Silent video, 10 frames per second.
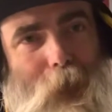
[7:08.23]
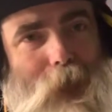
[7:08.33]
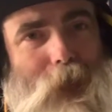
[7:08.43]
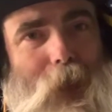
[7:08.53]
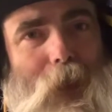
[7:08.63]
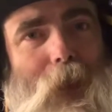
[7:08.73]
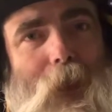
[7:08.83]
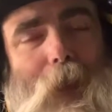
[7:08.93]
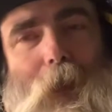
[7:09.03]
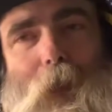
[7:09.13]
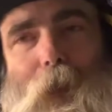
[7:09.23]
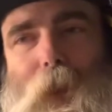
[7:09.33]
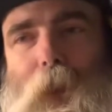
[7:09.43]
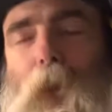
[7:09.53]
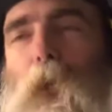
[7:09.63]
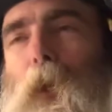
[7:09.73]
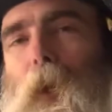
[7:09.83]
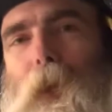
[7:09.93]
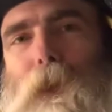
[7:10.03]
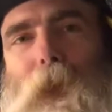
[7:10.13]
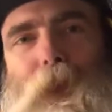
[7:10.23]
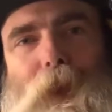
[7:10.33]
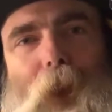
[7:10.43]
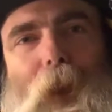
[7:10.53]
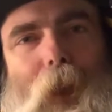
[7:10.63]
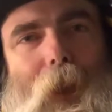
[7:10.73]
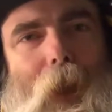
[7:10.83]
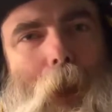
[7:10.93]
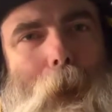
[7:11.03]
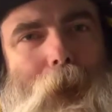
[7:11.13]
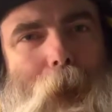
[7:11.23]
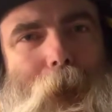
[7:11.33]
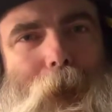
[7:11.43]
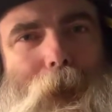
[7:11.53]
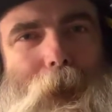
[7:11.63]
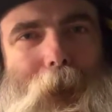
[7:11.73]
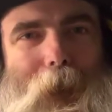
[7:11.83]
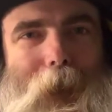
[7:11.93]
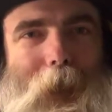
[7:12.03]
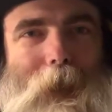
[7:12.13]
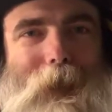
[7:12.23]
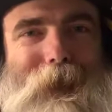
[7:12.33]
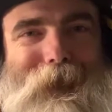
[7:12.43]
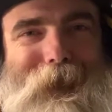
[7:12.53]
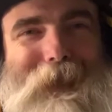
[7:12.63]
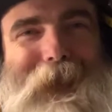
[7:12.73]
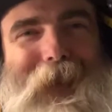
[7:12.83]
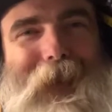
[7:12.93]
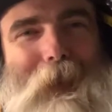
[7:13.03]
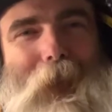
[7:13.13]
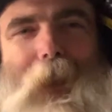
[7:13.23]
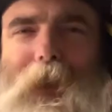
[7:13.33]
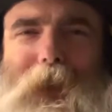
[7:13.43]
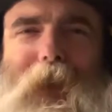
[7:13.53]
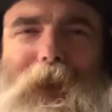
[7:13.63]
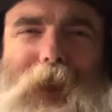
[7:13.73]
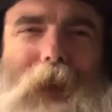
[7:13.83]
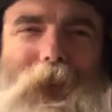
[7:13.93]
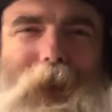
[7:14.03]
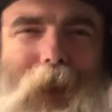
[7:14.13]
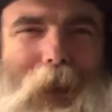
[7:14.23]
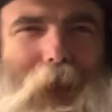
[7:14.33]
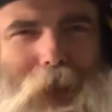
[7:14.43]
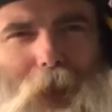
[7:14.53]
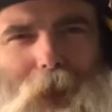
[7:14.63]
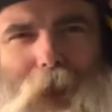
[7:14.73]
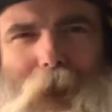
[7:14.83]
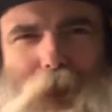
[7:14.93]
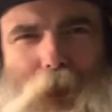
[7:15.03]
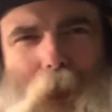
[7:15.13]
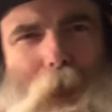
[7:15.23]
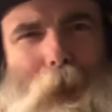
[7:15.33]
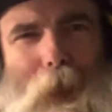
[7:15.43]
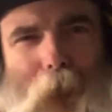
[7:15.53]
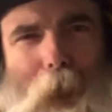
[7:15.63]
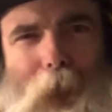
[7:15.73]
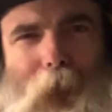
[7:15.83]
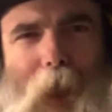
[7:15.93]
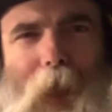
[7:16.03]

But you know, Friday I'll probably be, you guys haven't got a knucklehead shape proper yet,